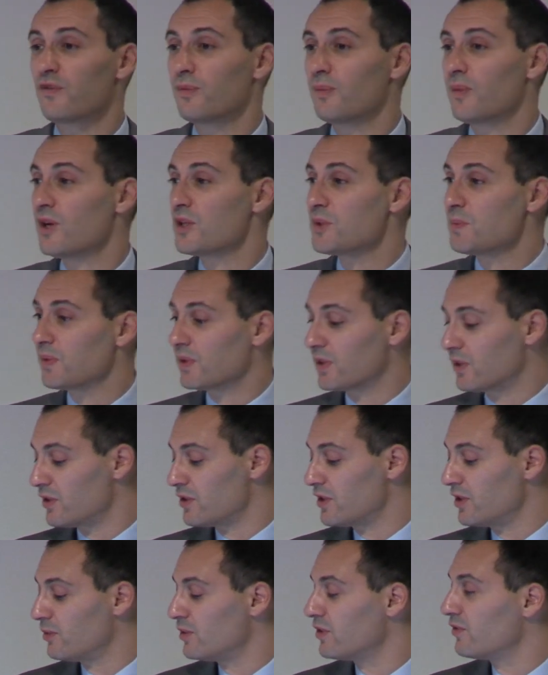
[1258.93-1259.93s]
from
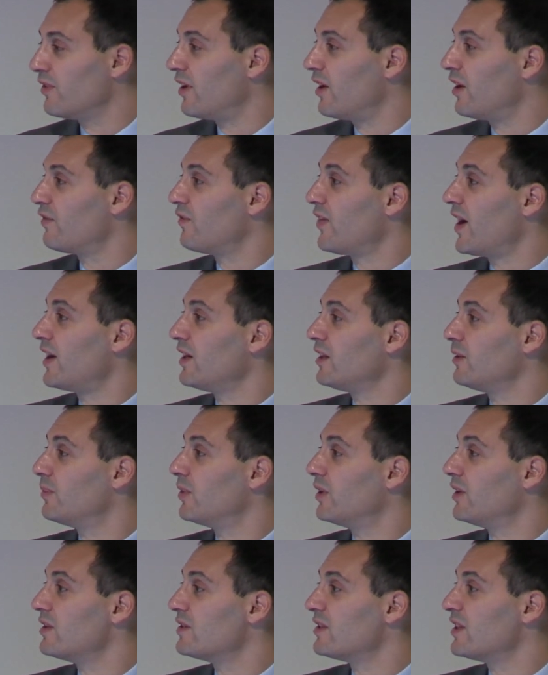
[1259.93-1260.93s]
hospitals that was very
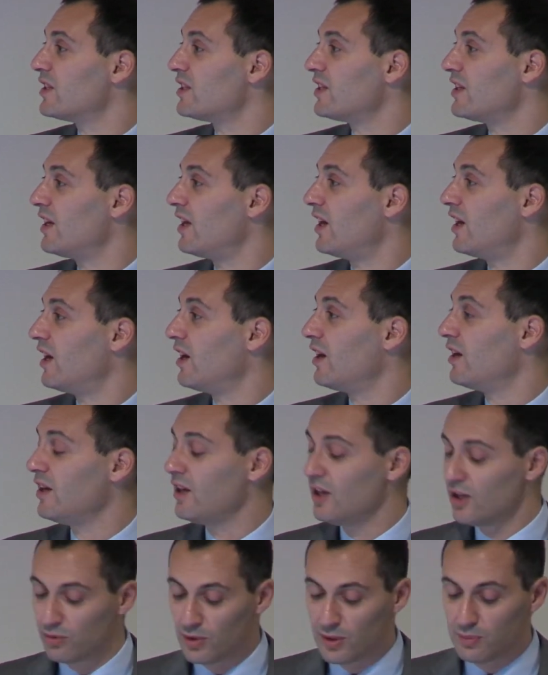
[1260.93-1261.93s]
valuable is this here.
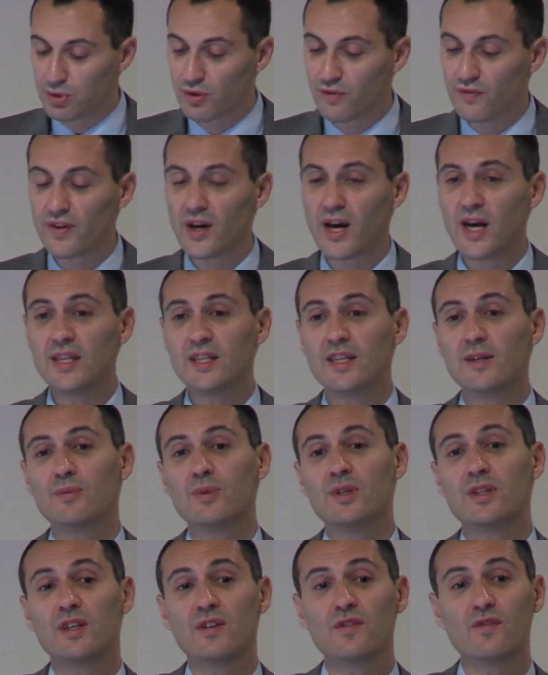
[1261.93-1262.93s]
We provided
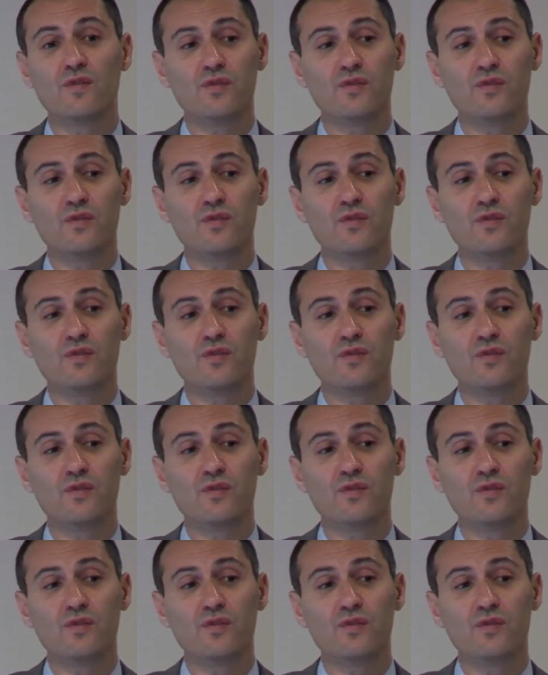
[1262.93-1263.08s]
within